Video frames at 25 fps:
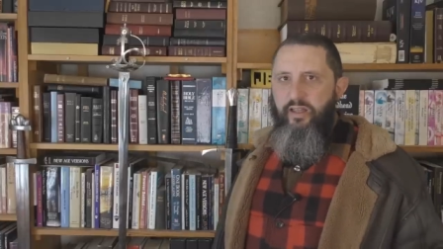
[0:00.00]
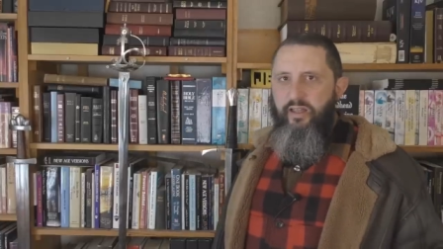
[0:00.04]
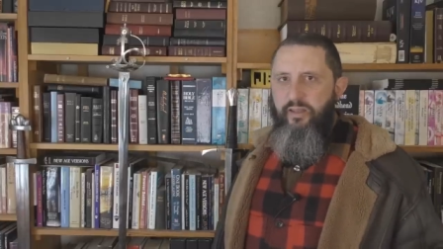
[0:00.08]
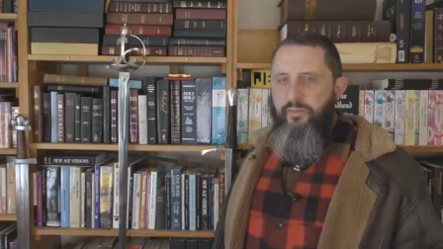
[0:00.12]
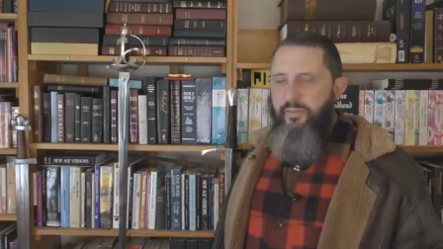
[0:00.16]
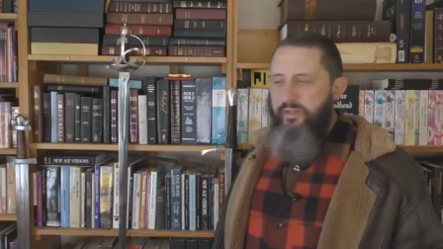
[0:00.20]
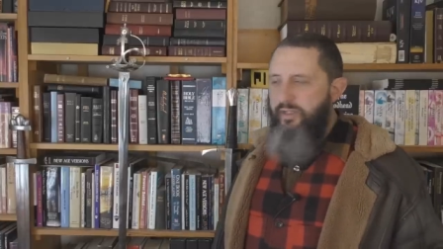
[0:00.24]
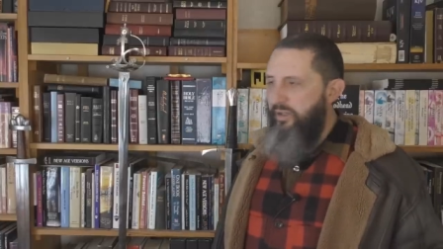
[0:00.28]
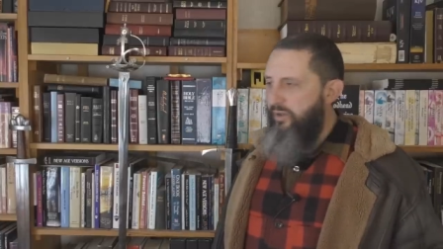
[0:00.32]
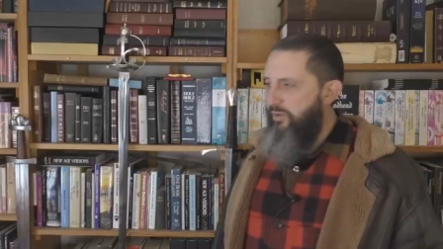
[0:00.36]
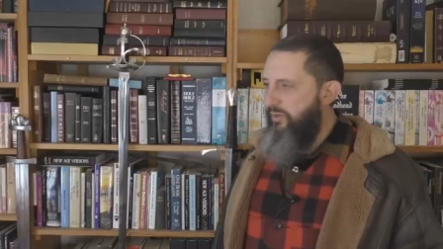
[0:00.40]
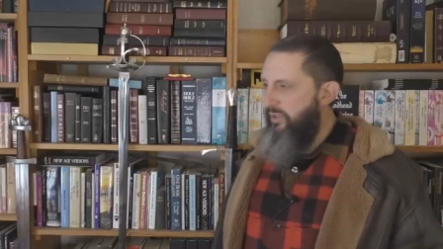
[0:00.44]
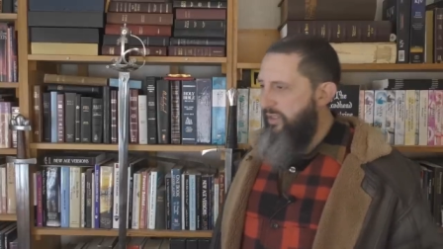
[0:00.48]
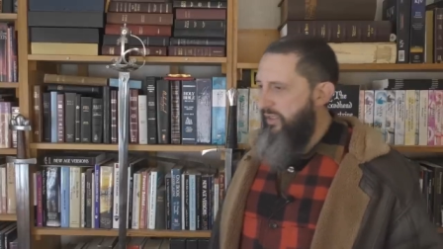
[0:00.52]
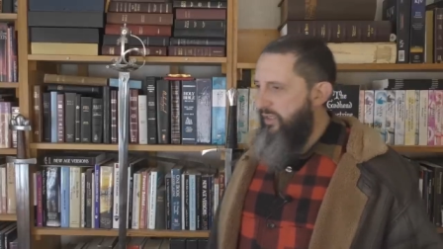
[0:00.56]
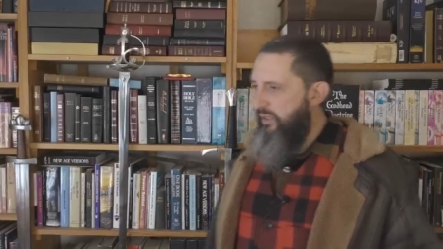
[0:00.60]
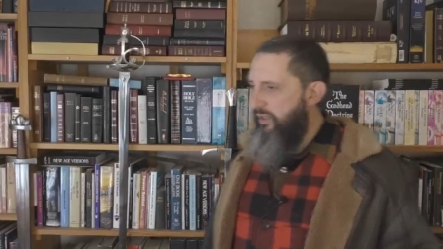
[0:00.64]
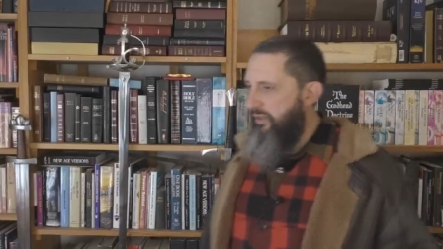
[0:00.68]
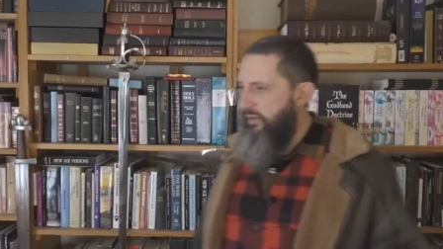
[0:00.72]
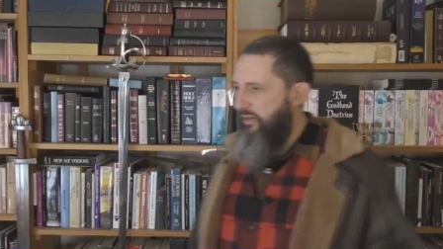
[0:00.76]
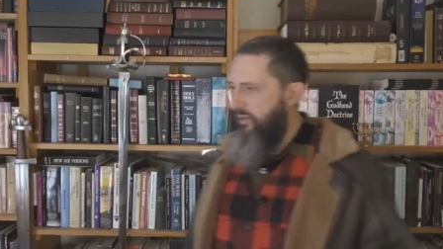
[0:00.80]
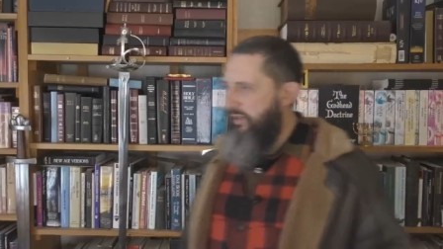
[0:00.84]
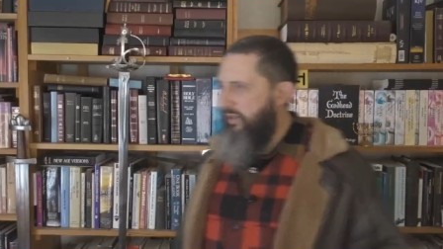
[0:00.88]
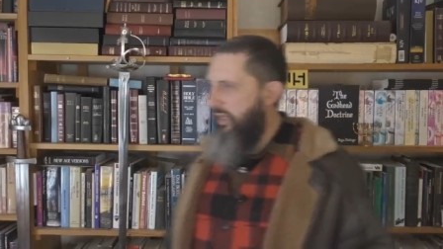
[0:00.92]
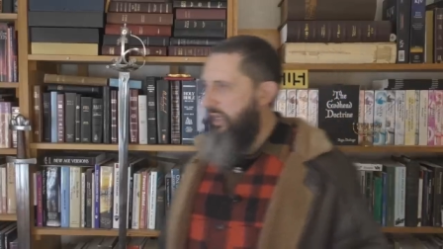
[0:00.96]
Let me go in
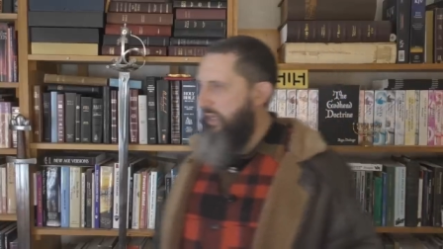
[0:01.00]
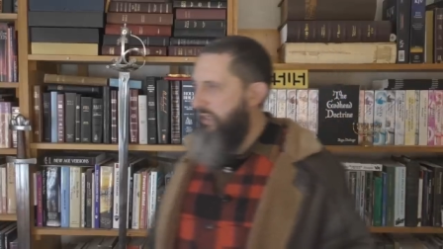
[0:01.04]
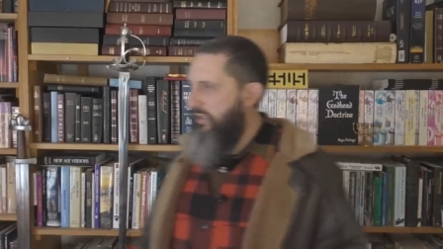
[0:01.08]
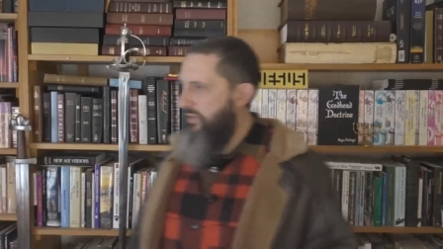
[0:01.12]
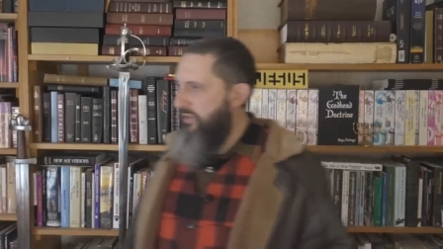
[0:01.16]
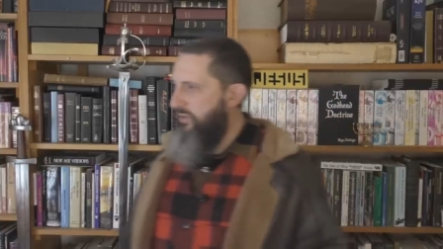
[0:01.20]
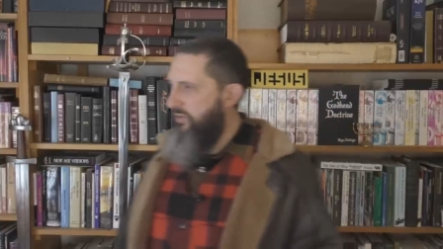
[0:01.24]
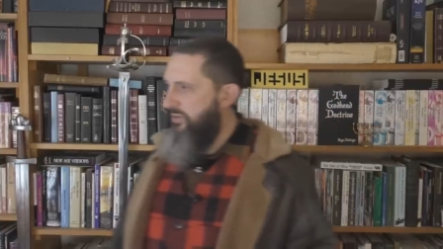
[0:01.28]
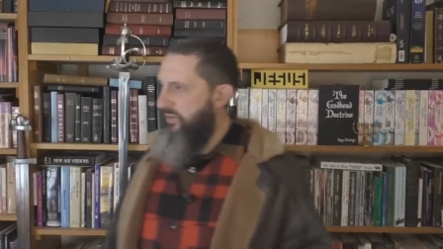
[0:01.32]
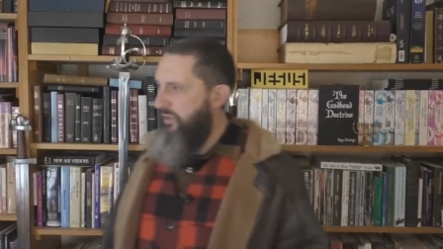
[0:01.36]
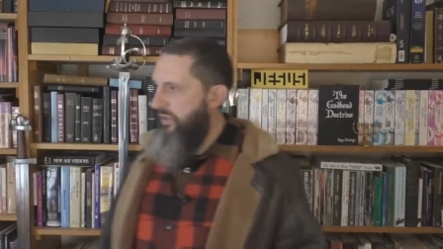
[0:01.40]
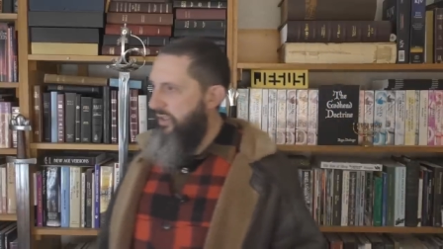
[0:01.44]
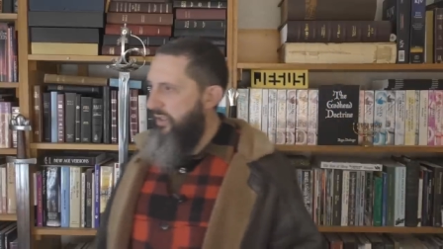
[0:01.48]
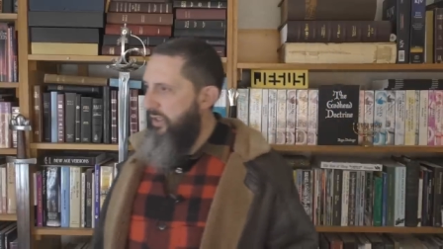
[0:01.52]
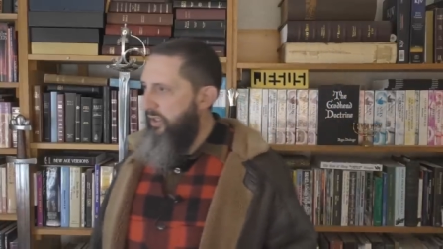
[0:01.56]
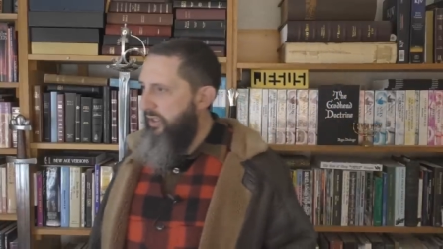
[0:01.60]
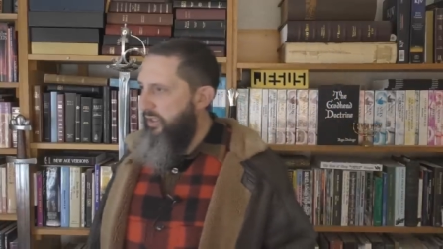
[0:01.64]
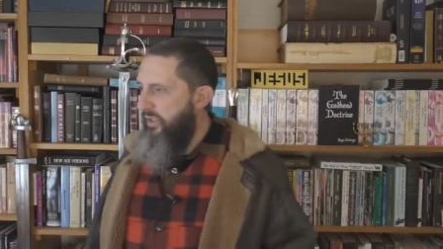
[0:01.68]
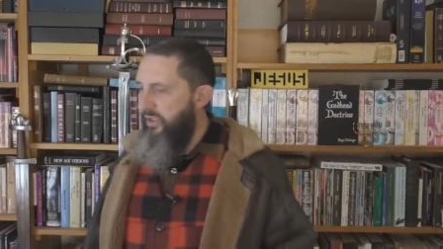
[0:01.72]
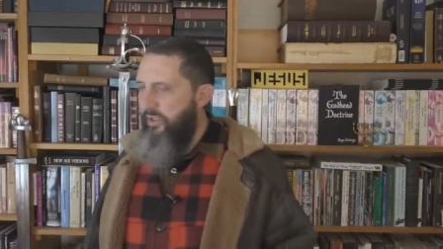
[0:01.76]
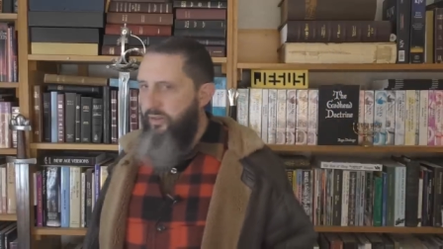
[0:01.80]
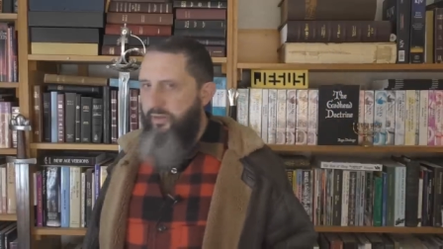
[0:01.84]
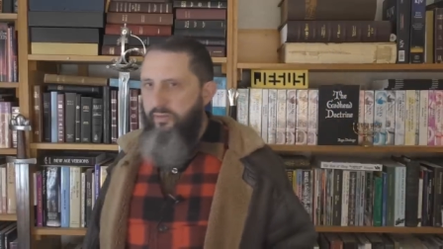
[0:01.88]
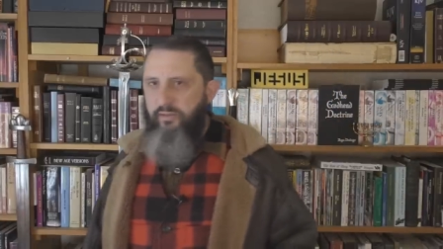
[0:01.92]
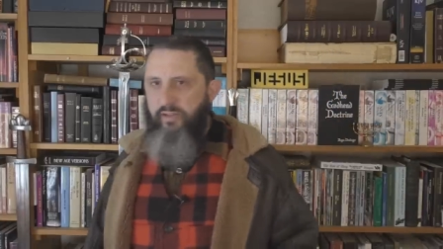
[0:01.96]
here and, and just,
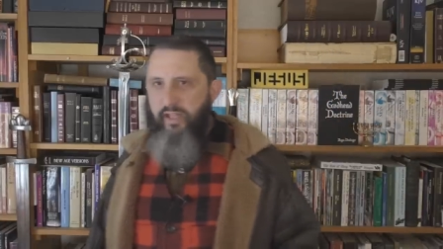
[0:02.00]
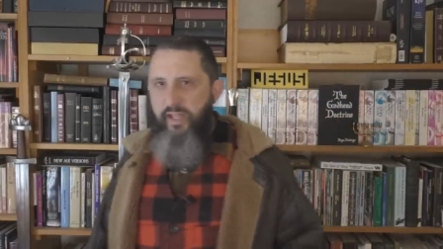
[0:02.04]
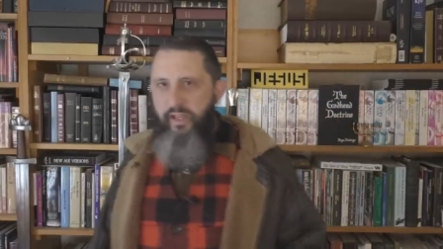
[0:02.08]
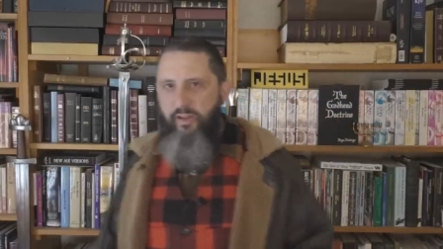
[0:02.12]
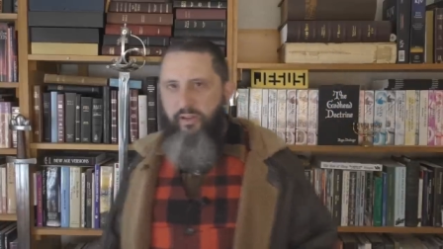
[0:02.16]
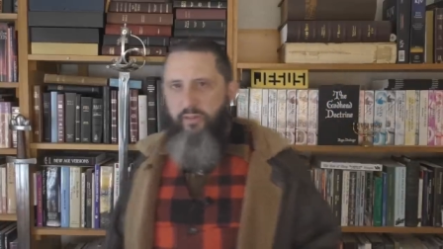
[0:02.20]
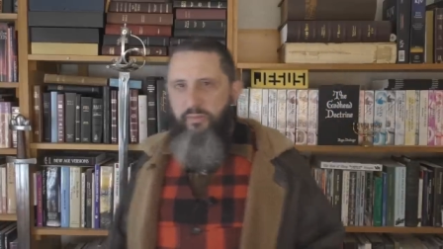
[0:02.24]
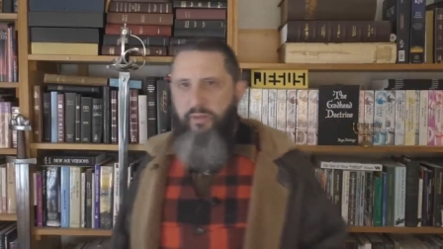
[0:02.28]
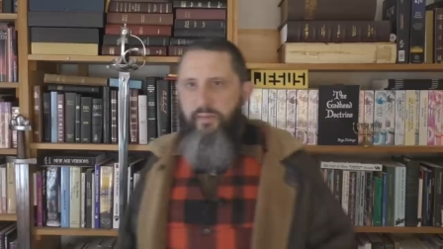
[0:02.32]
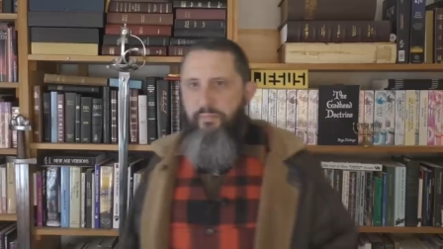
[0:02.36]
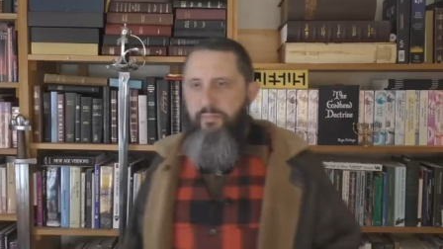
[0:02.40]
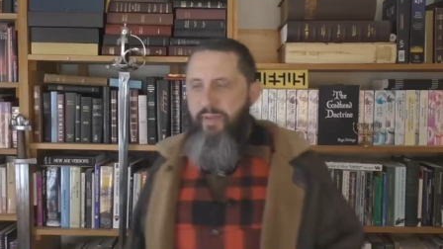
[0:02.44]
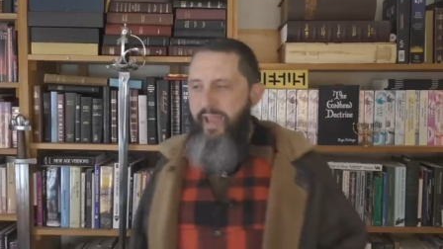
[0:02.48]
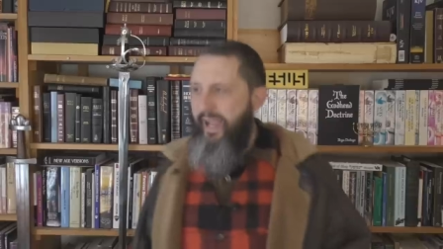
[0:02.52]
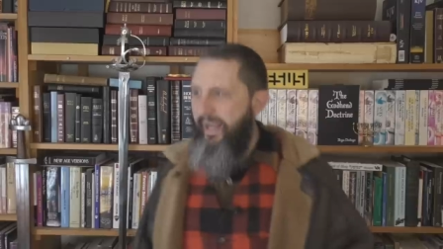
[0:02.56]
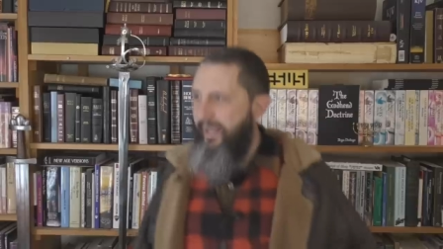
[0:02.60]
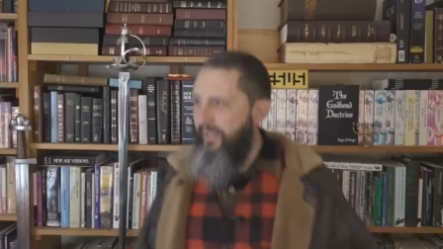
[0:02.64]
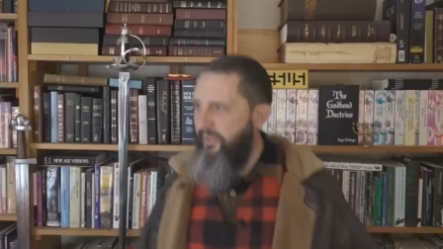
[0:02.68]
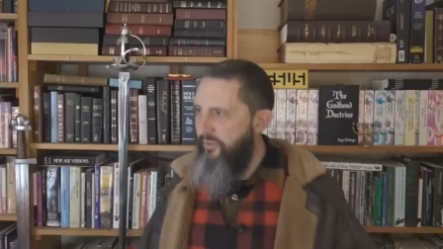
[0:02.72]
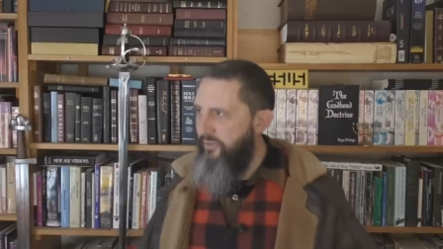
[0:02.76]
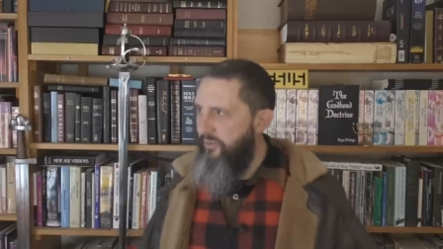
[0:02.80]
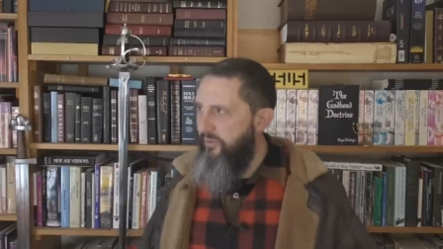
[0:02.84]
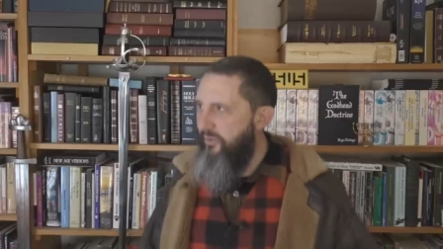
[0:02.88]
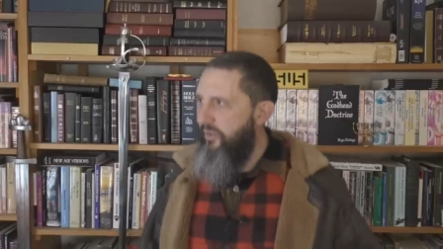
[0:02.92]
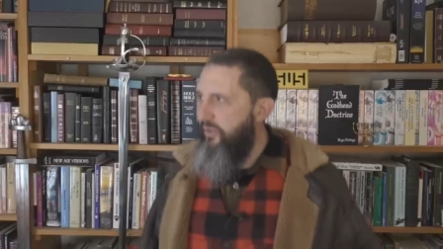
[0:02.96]
you know, lay on my
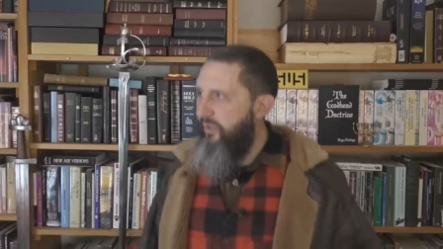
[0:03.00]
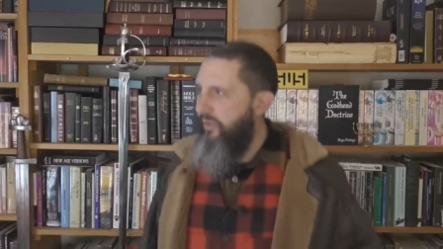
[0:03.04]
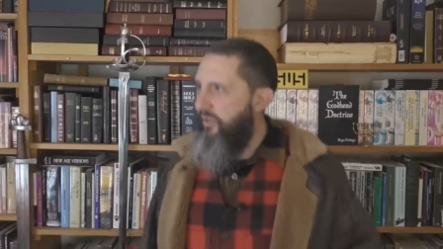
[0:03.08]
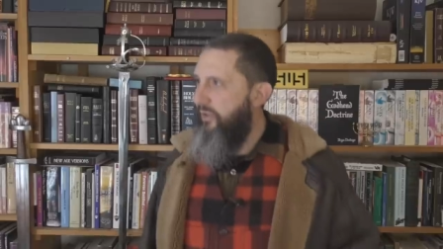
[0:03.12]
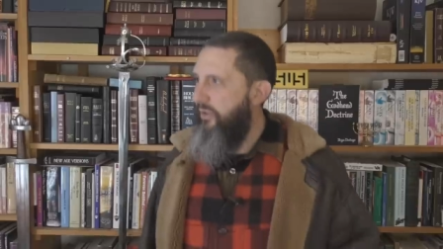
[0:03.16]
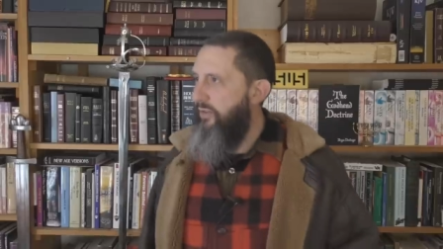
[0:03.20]
back and